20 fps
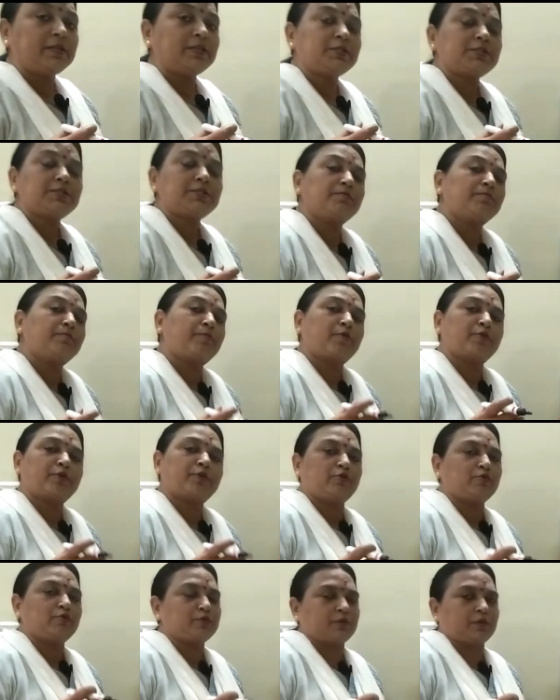is
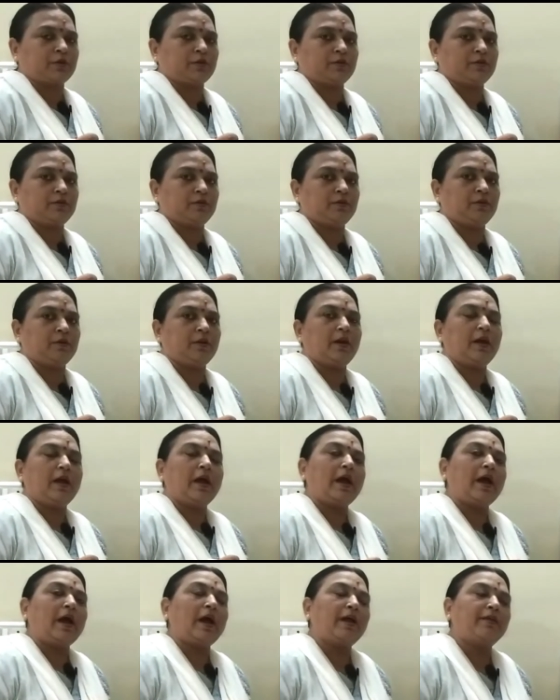producer
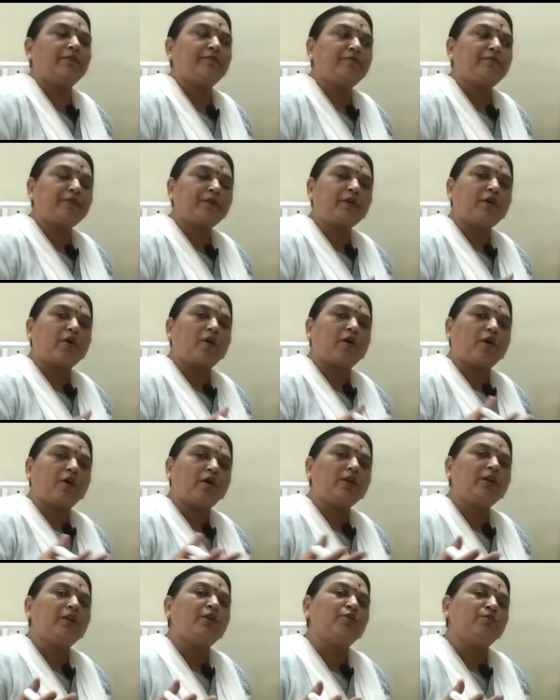and we
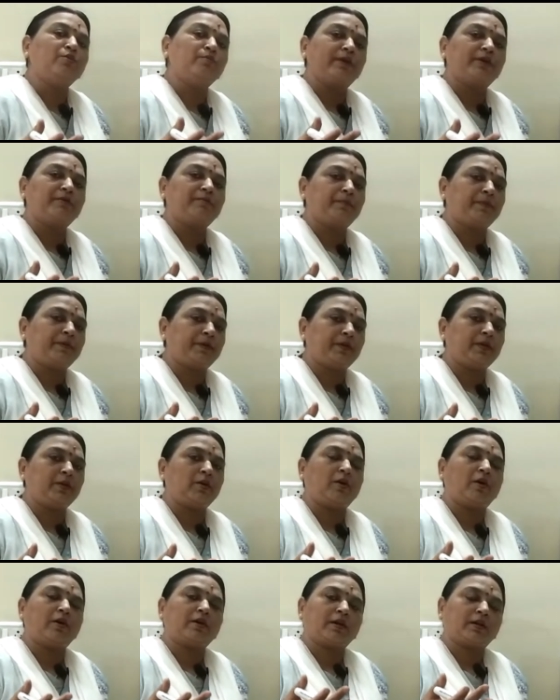all human
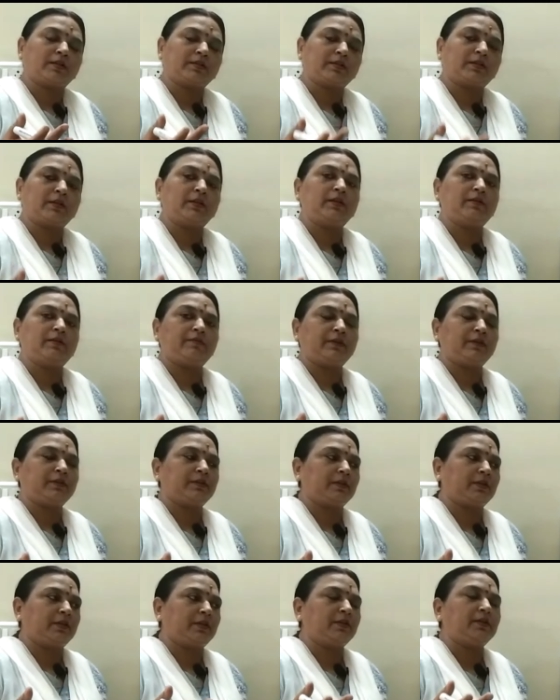being or other living
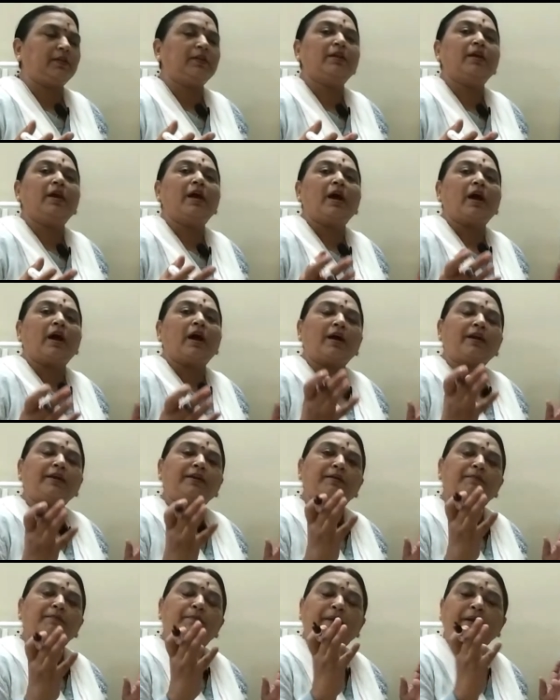thing are
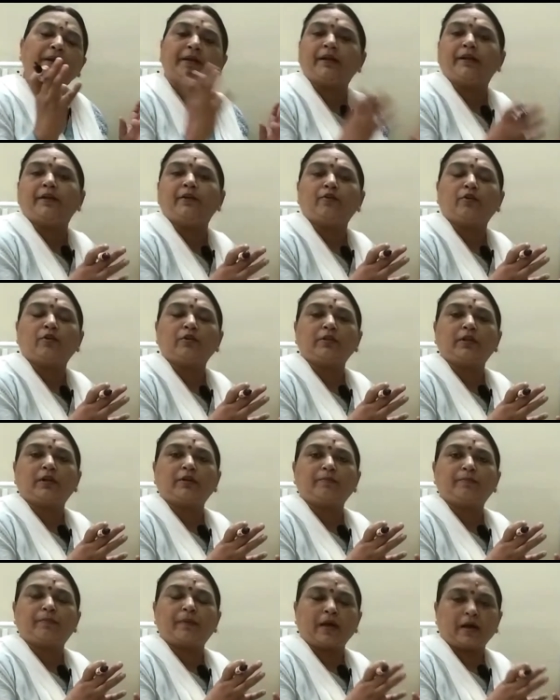dependent on
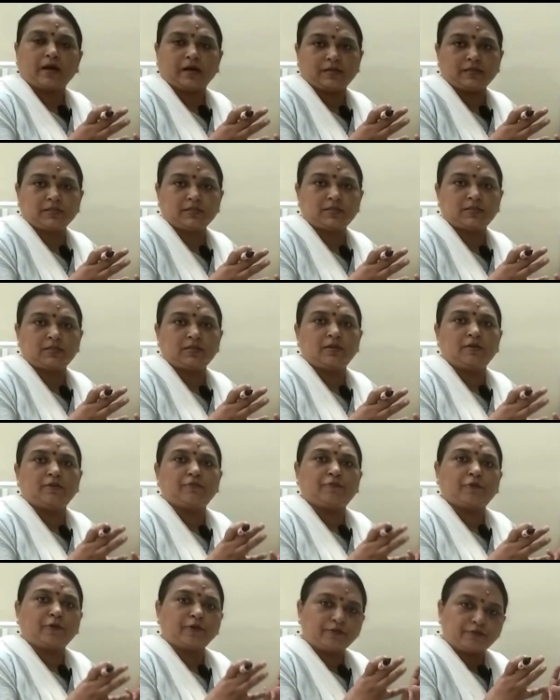the plants
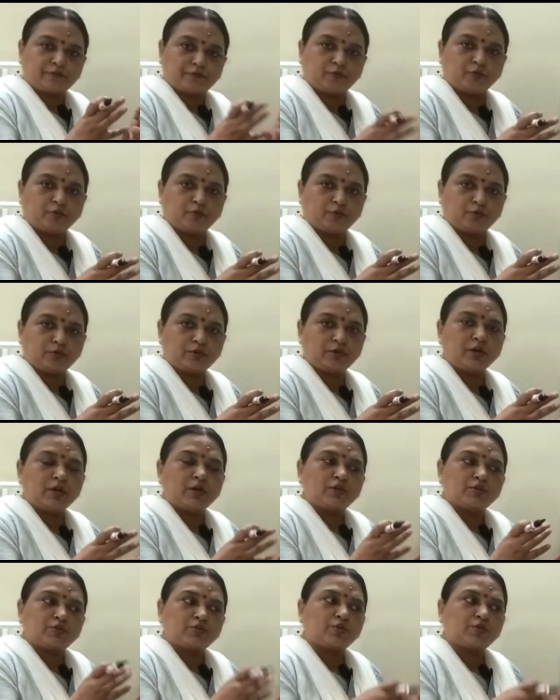for food,
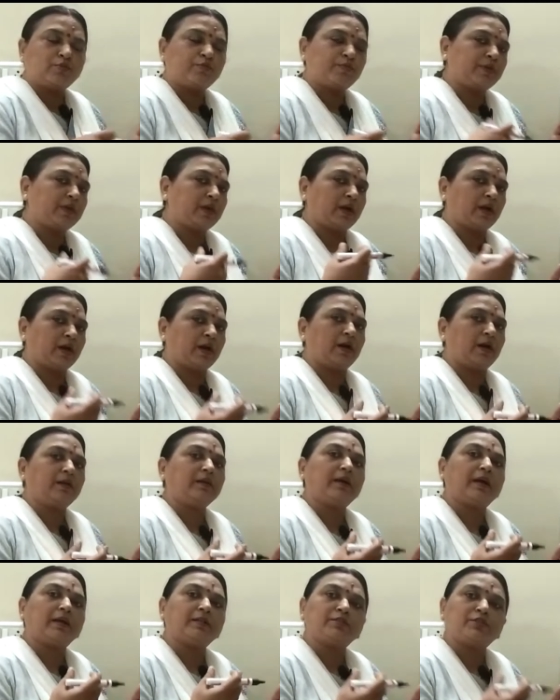so we are
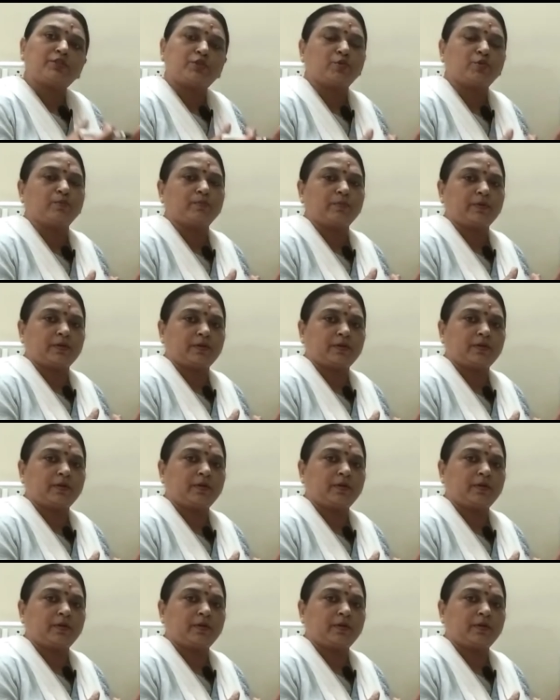consumer.